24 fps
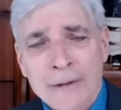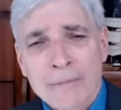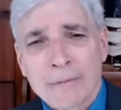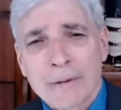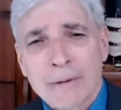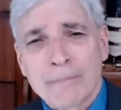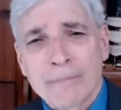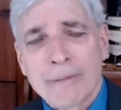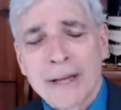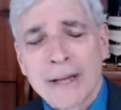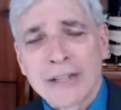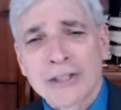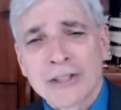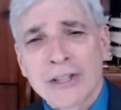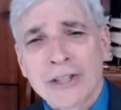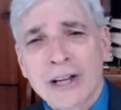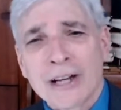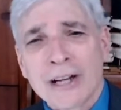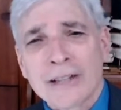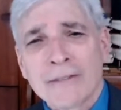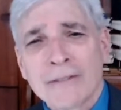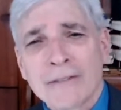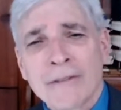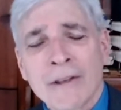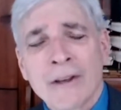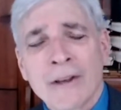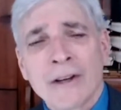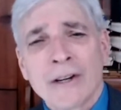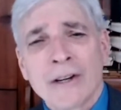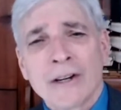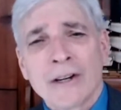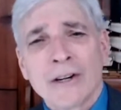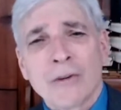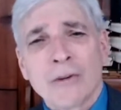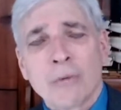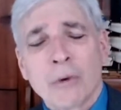but based on
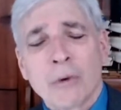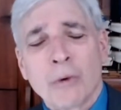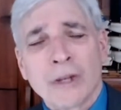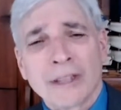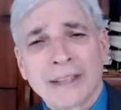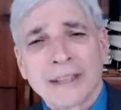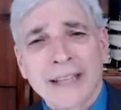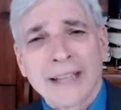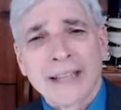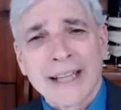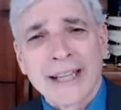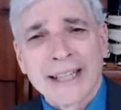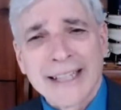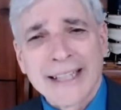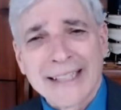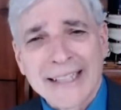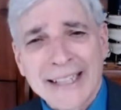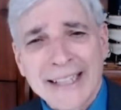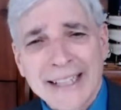what Lincoln